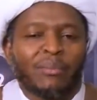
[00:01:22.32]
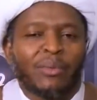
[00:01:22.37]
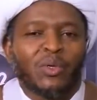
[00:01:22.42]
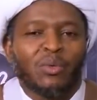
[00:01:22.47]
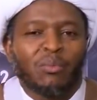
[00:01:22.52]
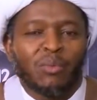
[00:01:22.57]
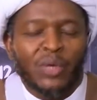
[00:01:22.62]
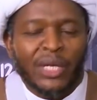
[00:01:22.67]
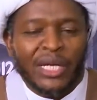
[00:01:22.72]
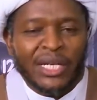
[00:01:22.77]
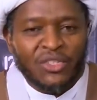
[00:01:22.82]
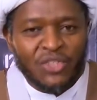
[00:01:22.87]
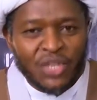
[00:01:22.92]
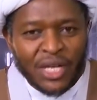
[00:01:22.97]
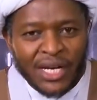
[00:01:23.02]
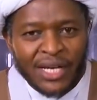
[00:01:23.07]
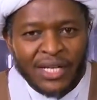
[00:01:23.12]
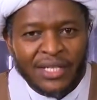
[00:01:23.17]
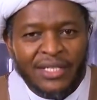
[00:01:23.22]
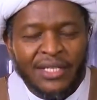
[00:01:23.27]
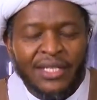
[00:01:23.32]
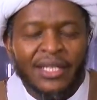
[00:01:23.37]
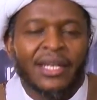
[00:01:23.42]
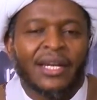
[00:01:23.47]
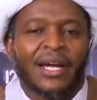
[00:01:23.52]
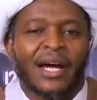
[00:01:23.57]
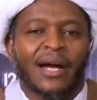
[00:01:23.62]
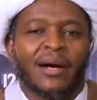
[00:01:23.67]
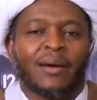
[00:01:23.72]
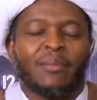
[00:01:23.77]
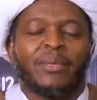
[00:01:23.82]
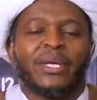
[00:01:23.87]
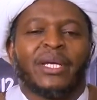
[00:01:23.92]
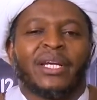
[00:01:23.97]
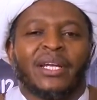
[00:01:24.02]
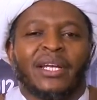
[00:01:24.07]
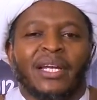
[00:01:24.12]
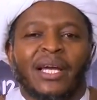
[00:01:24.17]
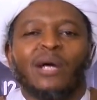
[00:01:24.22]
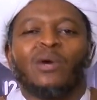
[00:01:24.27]
about munajat in
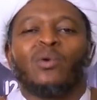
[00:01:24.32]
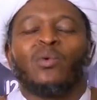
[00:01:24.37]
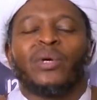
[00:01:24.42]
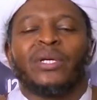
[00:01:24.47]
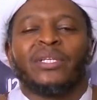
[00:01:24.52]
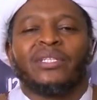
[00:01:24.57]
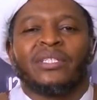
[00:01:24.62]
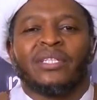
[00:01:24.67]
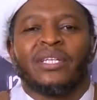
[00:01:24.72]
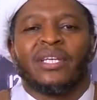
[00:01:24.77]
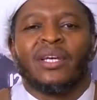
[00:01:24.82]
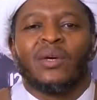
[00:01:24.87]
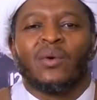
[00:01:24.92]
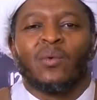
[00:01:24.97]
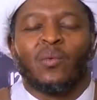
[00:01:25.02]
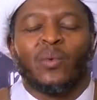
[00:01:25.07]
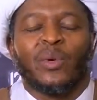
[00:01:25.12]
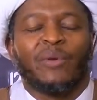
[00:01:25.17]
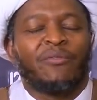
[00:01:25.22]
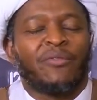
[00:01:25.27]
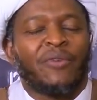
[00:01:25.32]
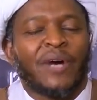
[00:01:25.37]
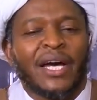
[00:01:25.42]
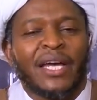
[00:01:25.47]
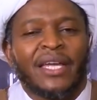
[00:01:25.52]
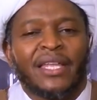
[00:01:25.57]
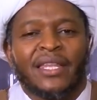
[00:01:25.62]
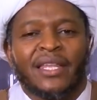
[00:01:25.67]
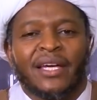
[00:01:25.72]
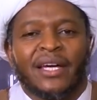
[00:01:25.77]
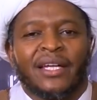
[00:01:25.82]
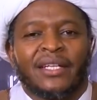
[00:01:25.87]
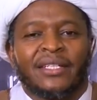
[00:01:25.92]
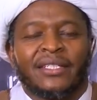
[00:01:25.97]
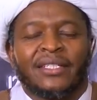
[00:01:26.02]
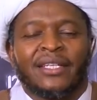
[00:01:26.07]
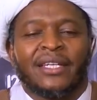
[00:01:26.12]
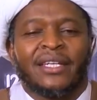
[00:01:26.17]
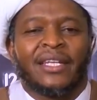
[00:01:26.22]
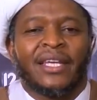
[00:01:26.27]
Arabic language, we find that
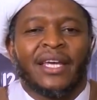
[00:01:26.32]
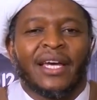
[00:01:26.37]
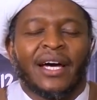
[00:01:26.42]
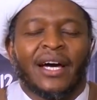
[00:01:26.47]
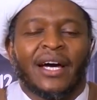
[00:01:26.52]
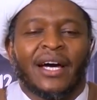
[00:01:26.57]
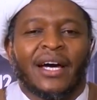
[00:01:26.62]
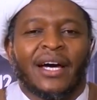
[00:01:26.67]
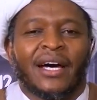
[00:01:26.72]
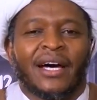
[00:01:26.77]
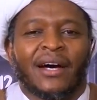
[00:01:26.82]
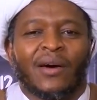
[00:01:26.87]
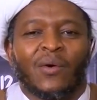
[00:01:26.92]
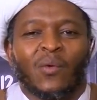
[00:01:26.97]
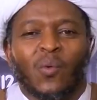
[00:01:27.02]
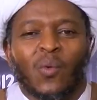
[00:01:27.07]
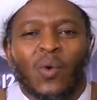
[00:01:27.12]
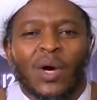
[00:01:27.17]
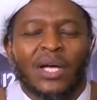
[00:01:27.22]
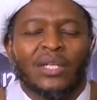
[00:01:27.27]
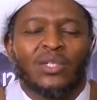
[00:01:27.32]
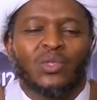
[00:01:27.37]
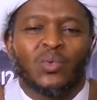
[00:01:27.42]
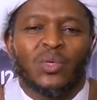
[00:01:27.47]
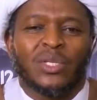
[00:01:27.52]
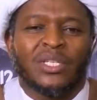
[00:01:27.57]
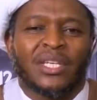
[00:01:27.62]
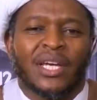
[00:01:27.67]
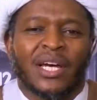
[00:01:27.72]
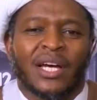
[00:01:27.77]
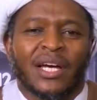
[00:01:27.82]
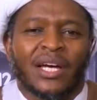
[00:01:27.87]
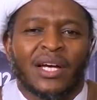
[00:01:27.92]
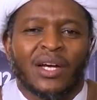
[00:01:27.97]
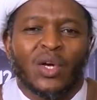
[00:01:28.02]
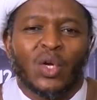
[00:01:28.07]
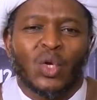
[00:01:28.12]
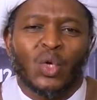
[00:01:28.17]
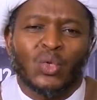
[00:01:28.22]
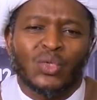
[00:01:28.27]
there are words which are
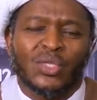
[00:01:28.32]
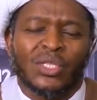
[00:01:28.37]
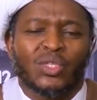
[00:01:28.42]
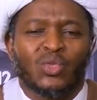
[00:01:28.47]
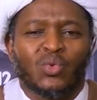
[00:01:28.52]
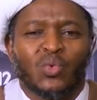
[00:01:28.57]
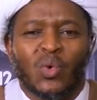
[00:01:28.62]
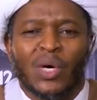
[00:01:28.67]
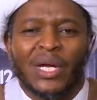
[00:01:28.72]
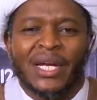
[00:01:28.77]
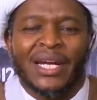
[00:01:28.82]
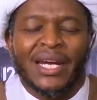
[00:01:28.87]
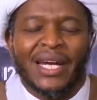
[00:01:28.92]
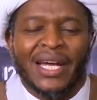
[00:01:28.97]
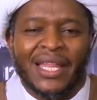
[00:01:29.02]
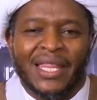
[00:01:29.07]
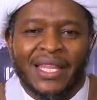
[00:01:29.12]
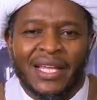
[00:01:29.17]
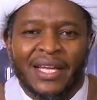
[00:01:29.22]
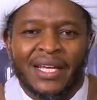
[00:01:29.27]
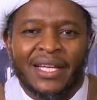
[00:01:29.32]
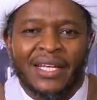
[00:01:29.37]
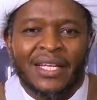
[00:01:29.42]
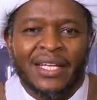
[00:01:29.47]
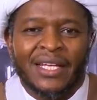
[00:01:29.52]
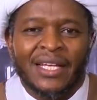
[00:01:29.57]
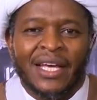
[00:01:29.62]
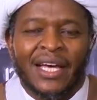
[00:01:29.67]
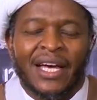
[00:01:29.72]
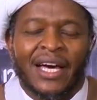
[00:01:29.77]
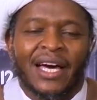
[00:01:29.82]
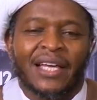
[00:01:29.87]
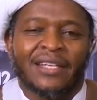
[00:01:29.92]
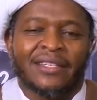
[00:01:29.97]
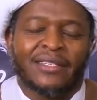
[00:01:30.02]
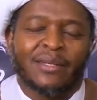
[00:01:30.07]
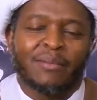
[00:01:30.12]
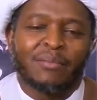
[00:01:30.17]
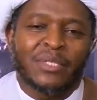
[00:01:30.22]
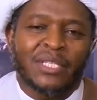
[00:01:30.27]
closer to one another. And
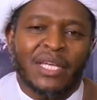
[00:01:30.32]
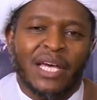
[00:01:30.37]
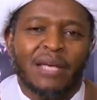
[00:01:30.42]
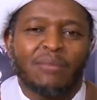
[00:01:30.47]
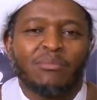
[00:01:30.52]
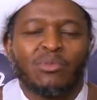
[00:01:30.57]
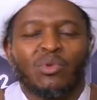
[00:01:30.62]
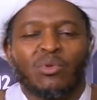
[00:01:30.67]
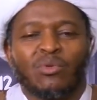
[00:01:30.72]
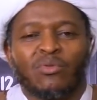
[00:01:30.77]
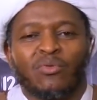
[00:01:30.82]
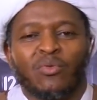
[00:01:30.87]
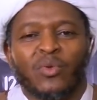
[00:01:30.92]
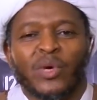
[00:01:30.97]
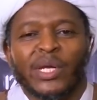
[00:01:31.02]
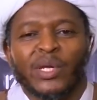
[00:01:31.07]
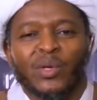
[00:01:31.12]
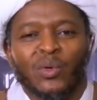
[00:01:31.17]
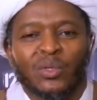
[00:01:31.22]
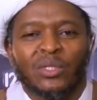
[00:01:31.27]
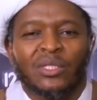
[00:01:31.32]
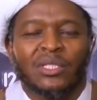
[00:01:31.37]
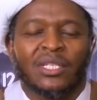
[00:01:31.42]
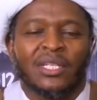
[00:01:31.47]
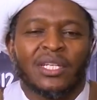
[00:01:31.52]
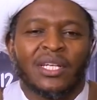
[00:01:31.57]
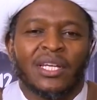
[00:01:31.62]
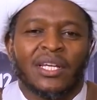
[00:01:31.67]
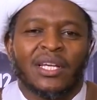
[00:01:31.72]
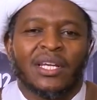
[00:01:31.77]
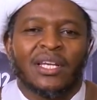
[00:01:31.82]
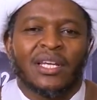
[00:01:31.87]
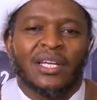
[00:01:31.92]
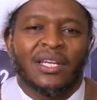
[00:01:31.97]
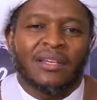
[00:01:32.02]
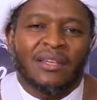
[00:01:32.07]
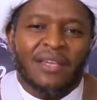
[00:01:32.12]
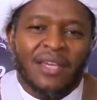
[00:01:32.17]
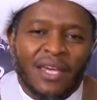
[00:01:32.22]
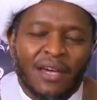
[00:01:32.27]
sometimes if we are not
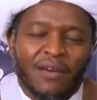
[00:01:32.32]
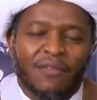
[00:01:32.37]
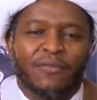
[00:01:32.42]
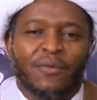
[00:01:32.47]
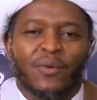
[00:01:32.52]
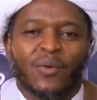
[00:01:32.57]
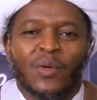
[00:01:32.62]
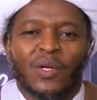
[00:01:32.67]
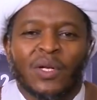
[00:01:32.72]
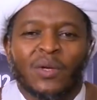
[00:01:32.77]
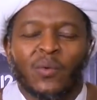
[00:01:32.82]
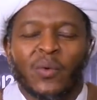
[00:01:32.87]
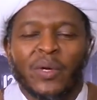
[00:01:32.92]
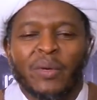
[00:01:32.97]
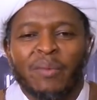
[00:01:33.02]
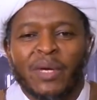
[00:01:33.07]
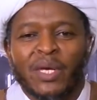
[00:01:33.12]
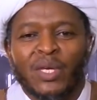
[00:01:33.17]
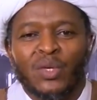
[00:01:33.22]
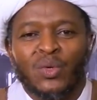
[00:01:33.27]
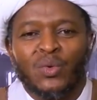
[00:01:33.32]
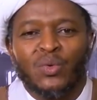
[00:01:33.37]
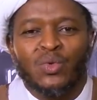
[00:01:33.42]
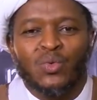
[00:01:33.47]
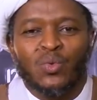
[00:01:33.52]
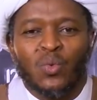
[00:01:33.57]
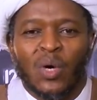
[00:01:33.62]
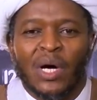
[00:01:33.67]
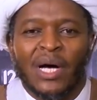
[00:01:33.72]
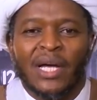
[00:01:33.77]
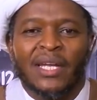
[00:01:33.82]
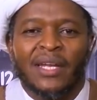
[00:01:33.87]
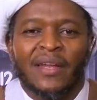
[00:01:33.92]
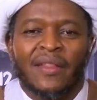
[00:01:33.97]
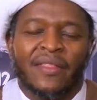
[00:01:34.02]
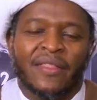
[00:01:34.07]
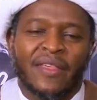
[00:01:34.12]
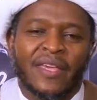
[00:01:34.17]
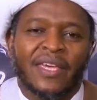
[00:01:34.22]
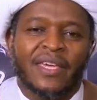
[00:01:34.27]
careful, we may use one
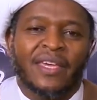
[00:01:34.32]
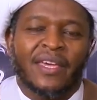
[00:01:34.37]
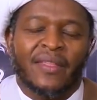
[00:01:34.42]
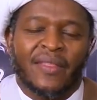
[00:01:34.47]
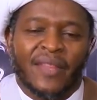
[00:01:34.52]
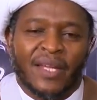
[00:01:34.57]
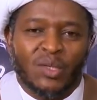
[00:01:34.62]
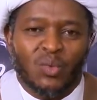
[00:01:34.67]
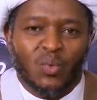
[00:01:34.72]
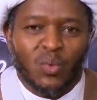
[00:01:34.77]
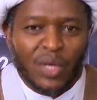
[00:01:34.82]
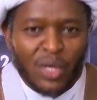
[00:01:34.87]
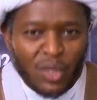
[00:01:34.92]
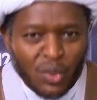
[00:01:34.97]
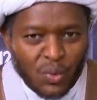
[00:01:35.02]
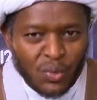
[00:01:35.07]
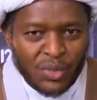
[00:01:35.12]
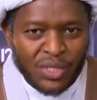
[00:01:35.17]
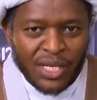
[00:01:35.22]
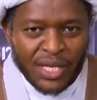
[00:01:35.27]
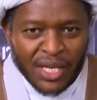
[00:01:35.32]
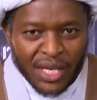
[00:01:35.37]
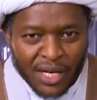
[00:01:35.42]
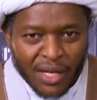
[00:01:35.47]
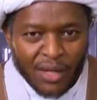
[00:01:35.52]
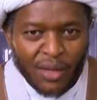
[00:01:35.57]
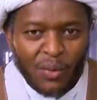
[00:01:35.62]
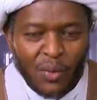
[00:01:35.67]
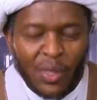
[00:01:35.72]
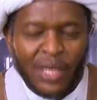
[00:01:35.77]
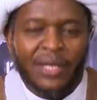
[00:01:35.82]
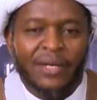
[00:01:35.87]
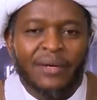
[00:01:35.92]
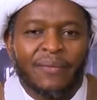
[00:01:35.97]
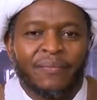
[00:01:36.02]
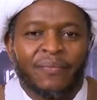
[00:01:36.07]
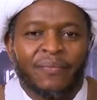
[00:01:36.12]
thinking that we are using another one.